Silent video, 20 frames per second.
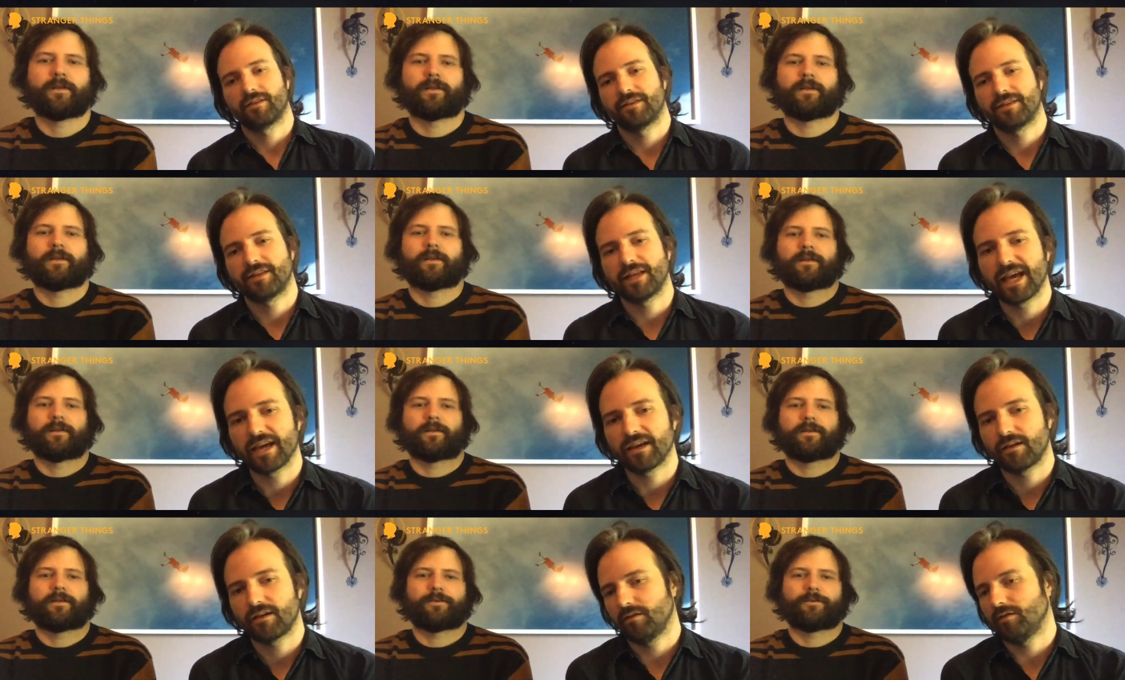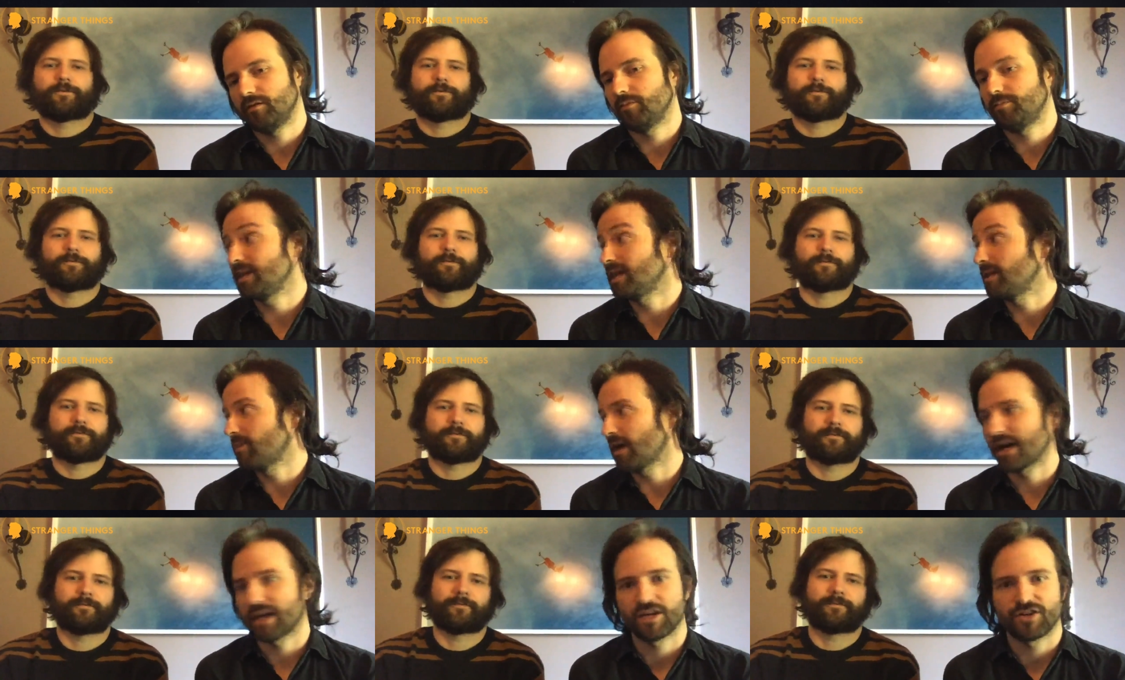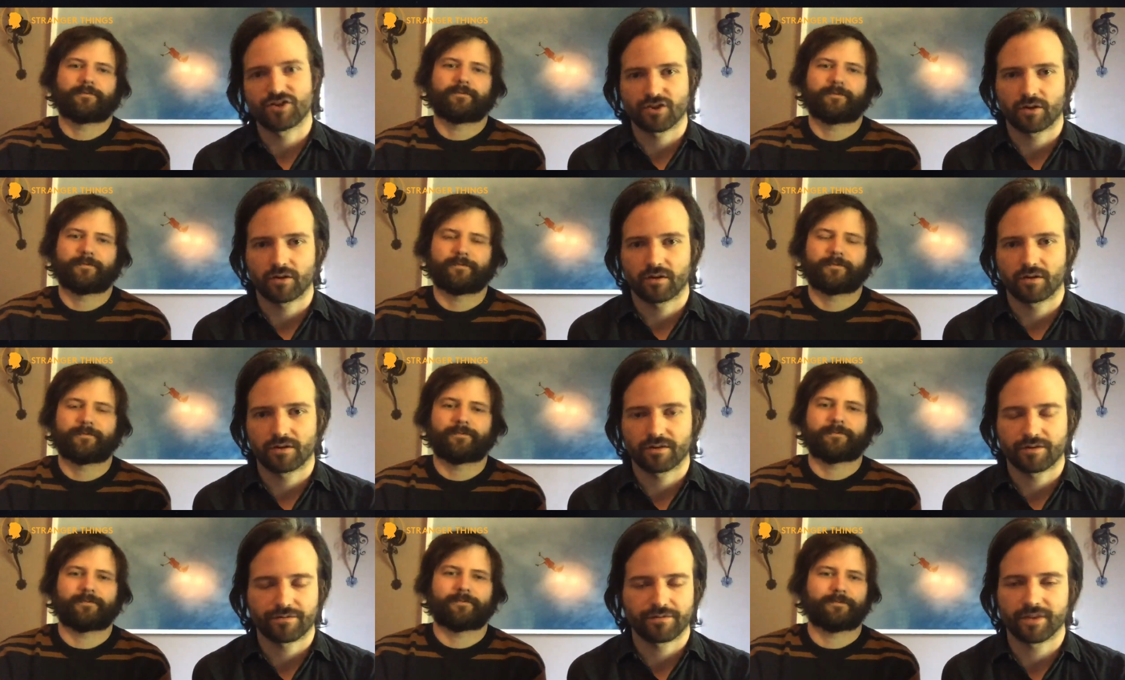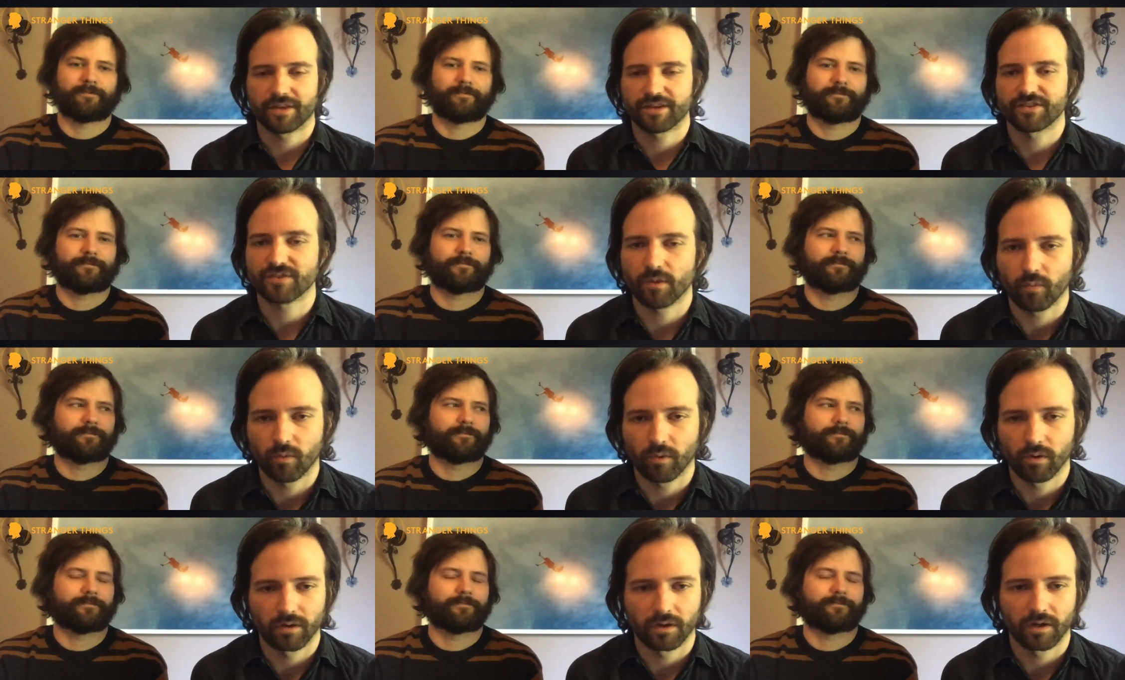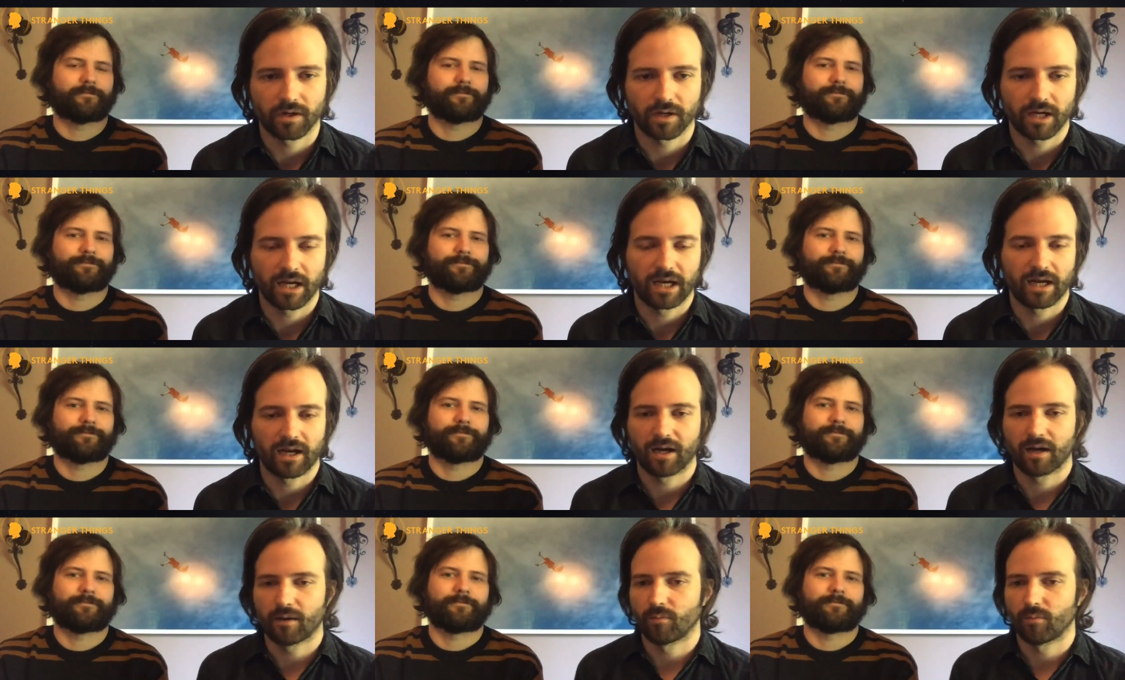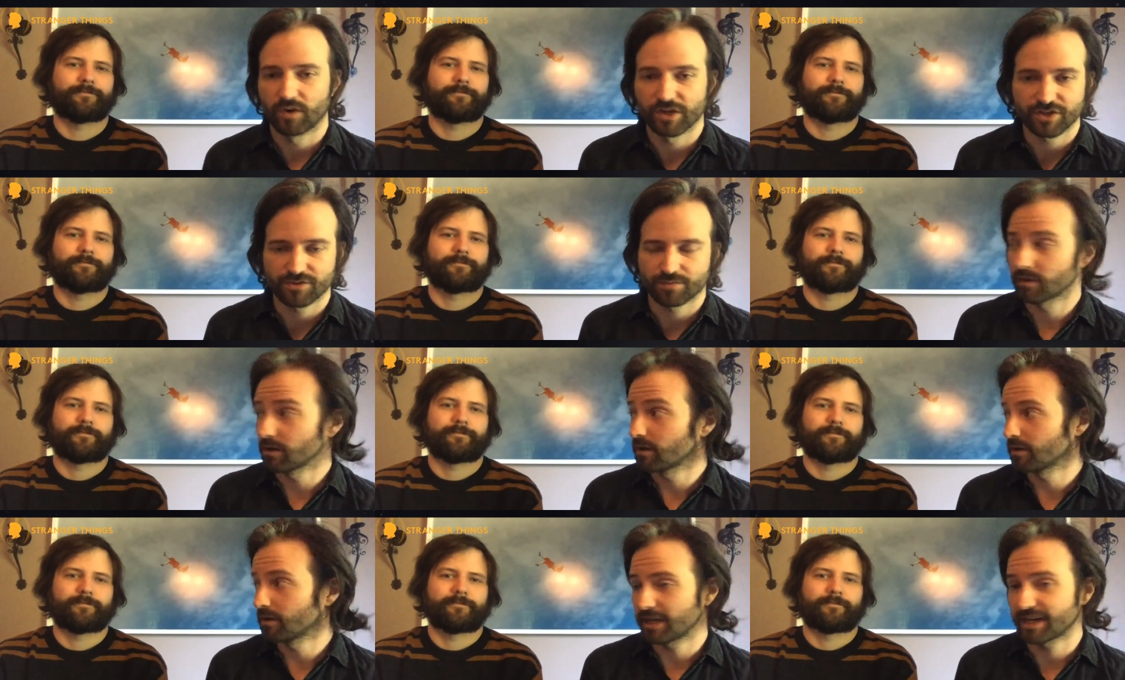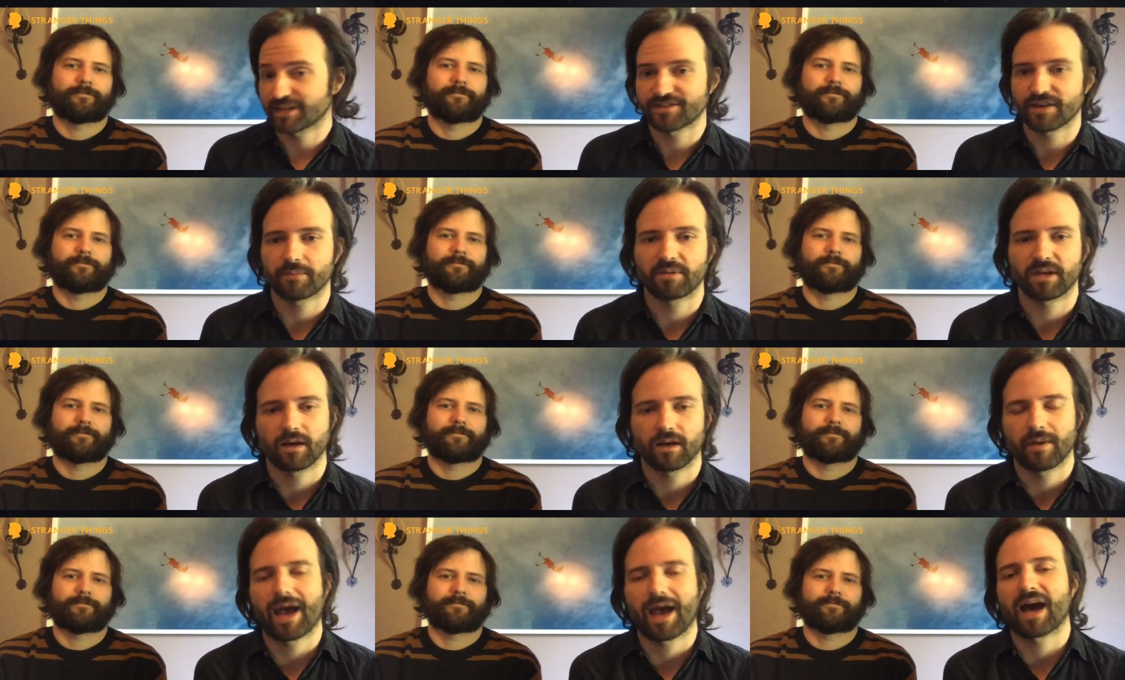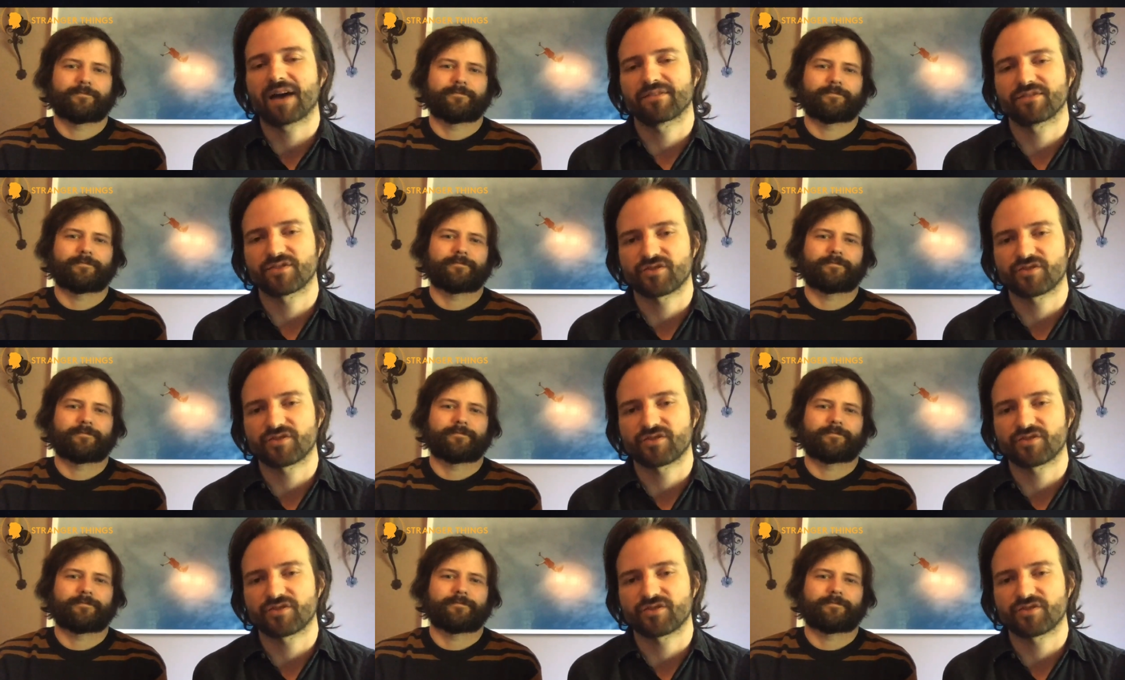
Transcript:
Speaker 1: thank you, Peabody jurors, for this award, um, which we're accepting on behalf of